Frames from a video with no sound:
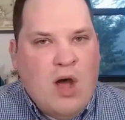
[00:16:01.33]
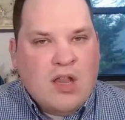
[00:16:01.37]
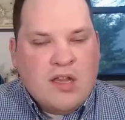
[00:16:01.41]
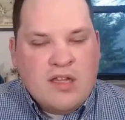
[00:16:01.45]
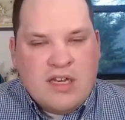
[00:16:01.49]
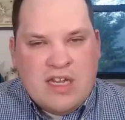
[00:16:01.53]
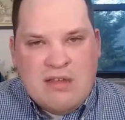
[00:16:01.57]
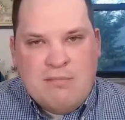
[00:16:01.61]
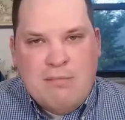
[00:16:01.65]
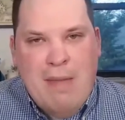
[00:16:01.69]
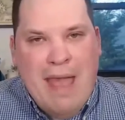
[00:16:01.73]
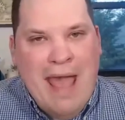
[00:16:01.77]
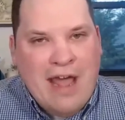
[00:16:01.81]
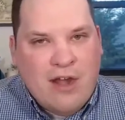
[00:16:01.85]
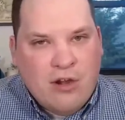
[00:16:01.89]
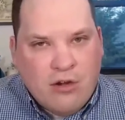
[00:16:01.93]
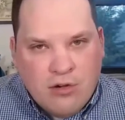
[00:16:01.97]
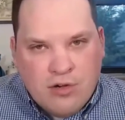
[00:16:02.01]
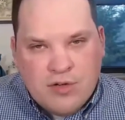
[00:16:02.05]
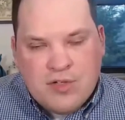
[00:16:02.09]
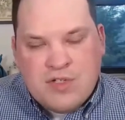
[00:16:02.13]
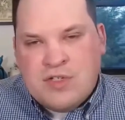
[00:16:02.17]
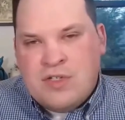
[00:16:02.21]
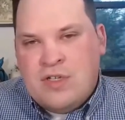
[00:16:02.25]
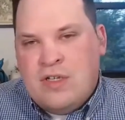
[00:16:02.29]
equality
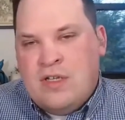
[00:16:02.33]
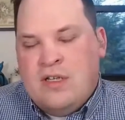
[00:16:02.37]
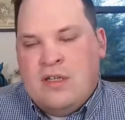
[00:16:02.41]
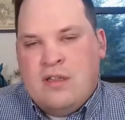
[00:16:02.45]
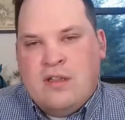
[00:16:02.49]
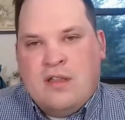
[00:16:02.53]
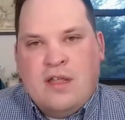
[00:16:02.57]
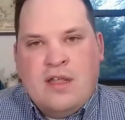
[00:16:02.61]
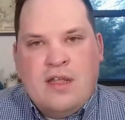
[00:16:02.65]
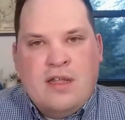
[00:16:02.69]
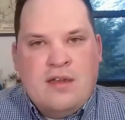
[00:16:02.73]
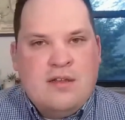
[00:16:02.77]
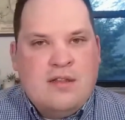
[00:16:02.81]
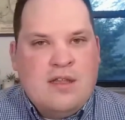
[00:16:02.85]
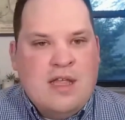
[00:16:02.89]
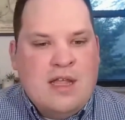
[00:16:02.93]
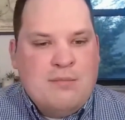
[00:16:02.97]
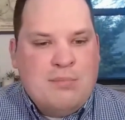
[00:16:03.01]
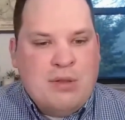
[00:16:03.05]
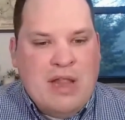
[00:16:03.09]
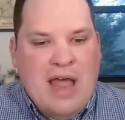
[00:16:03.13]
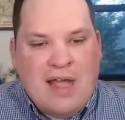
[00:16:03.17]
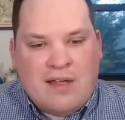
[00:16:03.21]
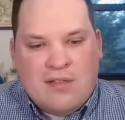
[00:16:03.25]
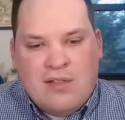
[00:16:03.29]
matters, that
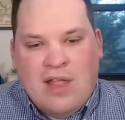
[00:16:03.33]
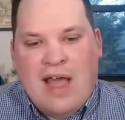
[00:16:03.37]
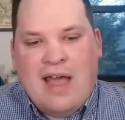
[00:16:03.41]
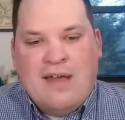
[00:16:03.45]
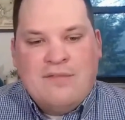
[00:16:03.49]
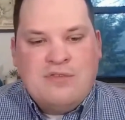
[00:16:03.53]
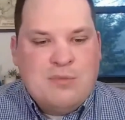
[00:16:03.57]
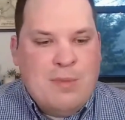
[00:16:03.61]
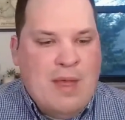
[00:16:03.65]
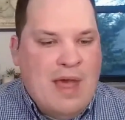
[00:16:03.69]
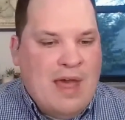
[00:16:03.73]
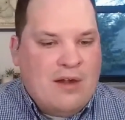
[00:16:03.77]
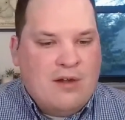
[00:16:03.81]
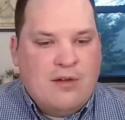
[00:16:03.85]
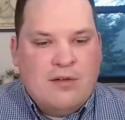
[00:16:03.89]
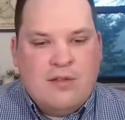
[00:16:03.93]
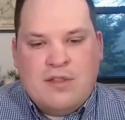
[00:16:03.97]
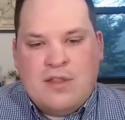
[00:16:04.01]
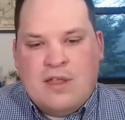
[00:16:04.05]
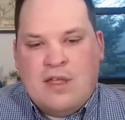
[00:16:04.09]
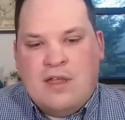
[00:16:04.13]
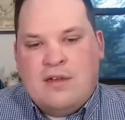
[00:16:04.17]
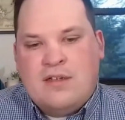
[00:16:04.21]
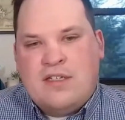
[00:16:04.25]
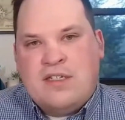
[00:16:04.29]
that Black lives
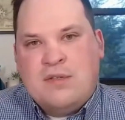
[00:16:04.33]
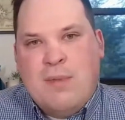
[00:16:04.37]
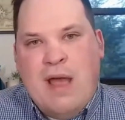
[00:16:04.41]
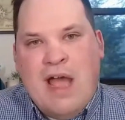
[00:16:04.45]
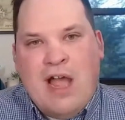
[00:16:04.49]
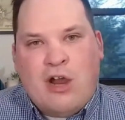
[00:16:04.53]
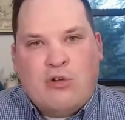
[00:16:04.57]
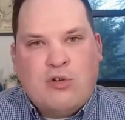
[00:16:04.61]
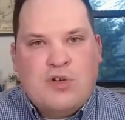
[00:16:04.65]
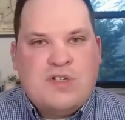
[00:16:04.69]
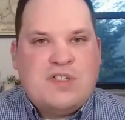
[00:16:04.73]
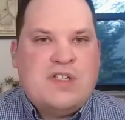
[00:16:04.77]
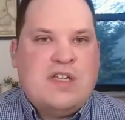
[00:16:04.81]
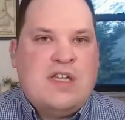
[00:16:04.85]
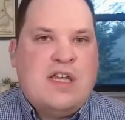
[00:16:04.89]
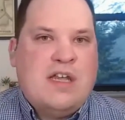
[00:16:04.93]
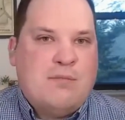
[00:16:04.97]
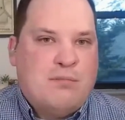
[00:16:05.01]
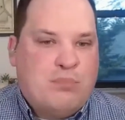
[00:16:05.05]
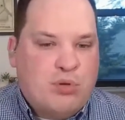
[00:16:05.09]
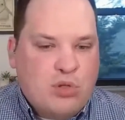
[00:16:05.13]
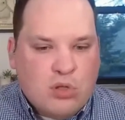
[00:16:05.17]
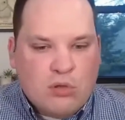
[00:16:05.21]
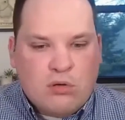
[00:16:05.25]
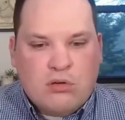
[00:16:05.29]
matter, that
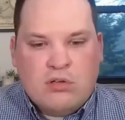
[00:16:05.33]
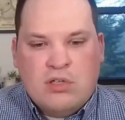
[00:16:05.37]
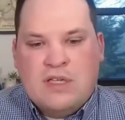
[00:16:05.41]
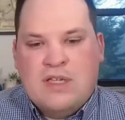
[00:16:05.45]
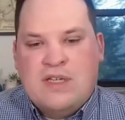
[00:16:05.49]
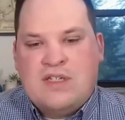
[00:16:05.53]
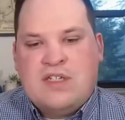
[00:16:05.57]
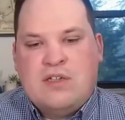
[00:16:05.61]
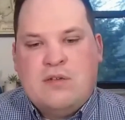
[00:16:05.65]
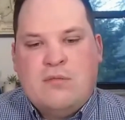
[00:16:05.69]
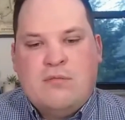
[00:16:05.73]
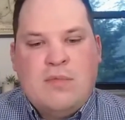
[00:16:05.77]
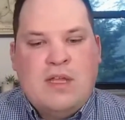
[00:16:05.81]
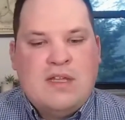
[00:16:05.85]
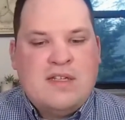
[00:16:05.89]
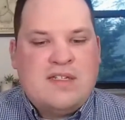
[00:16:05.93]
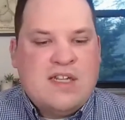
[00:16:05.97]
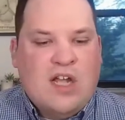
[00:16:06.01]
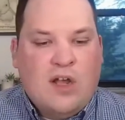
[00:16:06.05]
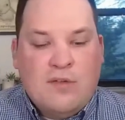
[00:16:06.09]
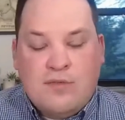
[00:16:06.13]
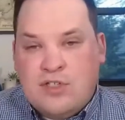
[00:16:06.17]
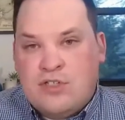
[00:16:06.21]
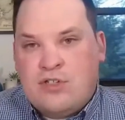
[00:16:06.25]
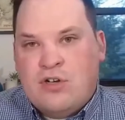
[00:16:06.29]
democracy and pluralism
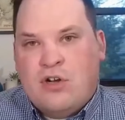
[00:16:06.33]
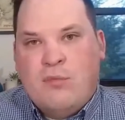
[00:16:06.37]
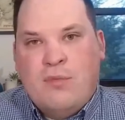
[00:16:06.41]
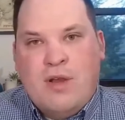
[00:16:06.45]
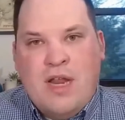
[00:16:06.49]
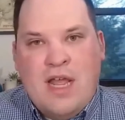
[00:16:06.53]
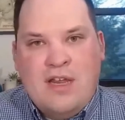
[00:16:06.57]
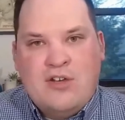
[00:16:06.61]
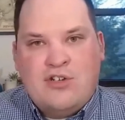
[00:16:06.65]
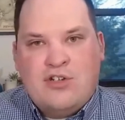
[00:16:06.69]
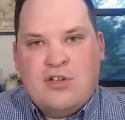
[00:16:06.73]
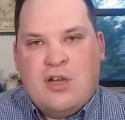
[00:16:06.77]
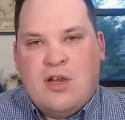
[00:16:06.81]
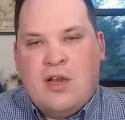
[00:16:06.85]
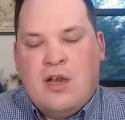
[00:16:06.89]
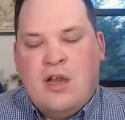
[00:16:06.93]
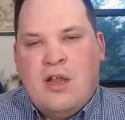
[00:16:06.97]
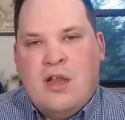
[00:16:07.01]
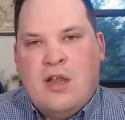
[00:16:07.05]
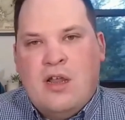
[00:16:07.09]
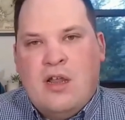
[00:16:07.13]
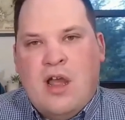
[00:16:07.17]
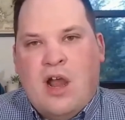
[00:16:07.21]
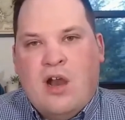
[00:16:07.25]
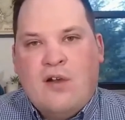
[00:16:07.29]
and self
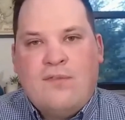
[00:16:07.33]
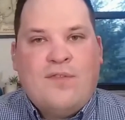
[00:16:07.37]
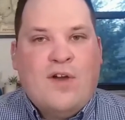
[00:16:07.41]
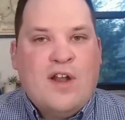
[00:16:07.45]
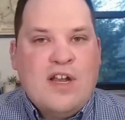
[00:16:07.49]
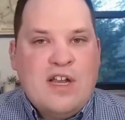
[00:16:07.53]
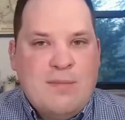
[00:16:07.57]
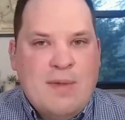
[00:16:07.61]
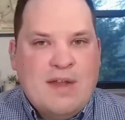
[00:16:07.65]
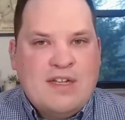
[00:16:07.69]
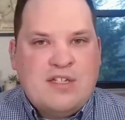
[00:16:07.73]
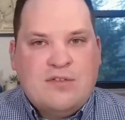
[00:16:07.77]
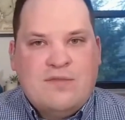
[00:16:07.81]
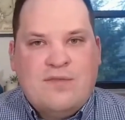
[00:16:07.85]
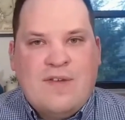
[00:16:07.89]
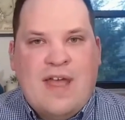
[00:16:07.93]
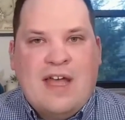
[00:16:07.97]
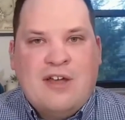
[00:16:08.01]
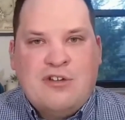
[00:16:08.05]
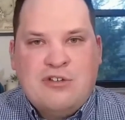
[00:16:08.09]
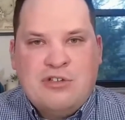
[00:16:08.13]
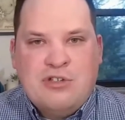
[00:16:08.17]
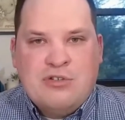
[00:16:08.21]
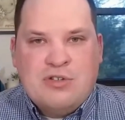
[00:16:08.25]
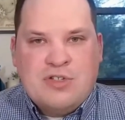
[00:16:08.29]
determination our fundamental
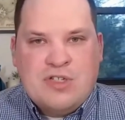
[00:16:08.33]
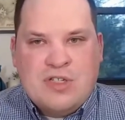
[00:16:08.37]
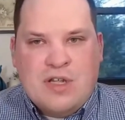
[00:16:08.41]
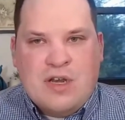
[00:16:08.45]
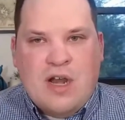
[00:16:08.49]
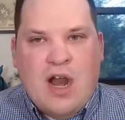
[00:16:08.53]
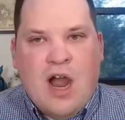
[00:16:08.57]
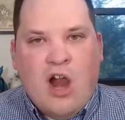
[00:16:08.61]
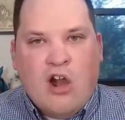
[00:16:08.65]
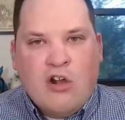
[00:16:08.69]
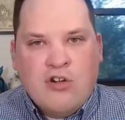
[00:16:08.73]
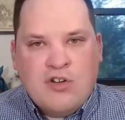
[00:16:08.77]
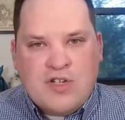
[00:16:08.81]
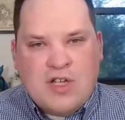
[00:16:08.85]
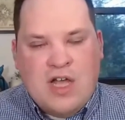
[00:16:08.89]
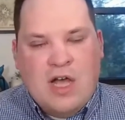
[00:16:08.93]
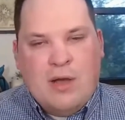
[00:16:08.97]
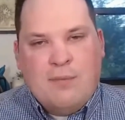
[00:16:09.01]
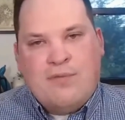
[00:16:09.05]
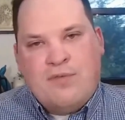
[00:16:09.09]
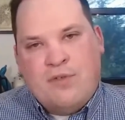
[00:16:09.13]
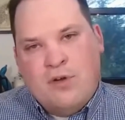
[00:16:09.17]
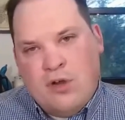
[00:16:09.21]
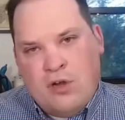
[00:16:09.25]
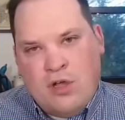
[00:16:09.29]
values that aren't
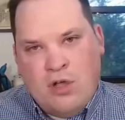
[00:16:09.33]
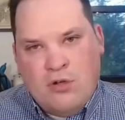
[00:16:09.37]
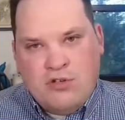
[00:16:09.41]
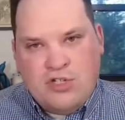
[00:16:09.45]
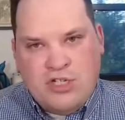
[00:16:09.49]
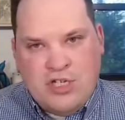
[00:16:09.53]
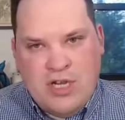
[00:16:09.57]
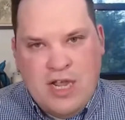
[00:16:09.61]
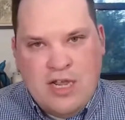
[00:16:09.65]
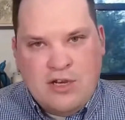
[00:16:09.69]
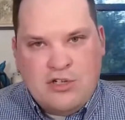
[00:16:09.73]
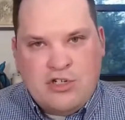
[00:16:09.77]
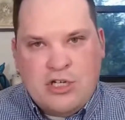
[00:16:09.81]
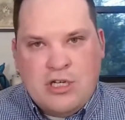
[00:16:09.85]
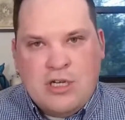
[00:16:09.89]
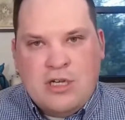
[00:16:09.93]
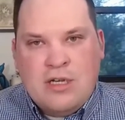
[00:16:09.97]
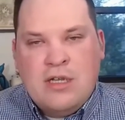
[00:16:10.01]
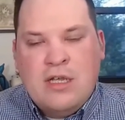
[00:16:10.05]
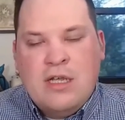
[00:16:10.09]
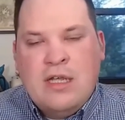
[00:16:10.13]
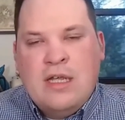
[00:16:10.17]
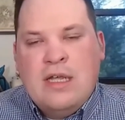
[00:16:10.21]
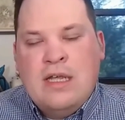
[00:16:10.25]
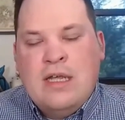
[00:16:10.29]
up for negotiation.
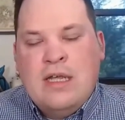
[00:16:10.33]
